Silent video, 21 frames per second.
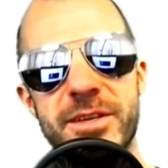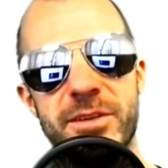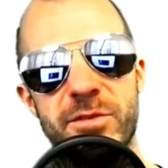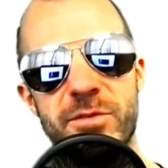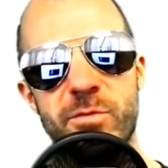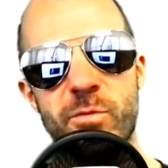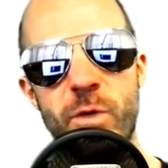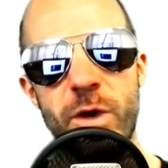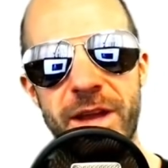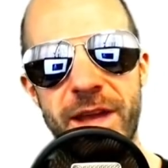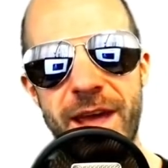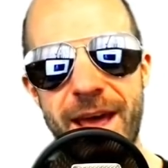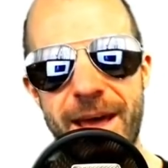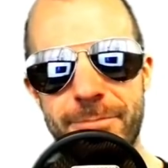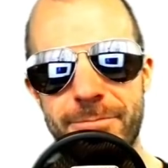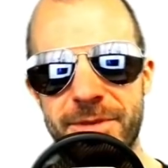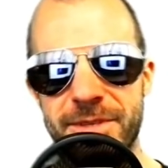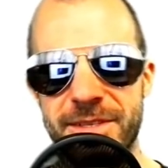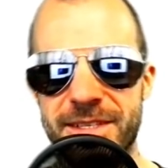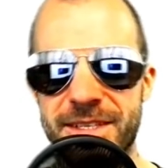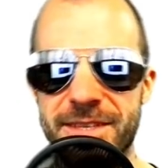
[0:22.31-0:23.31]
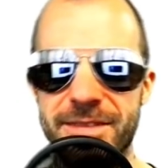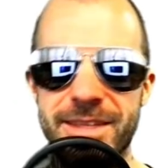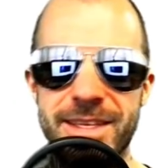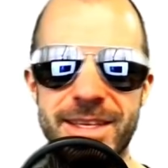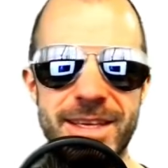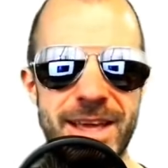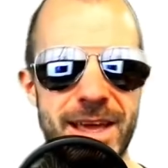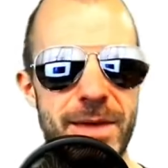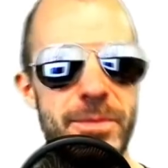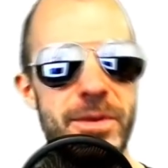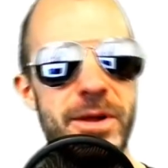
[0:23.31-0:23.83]
of what happens in the
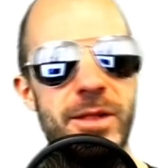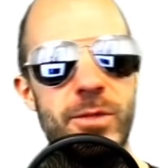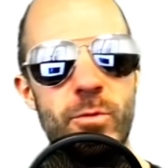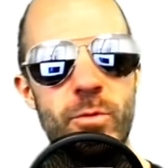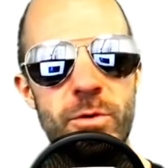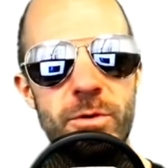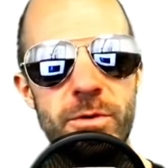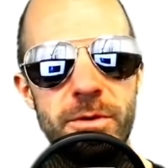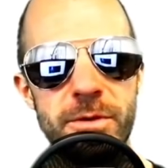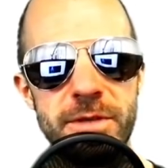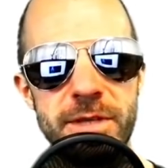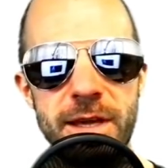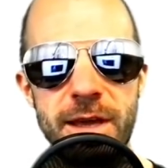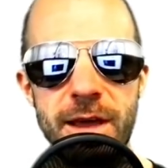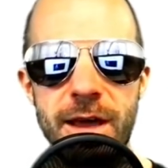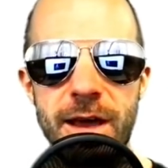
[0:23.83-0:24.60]
ML world.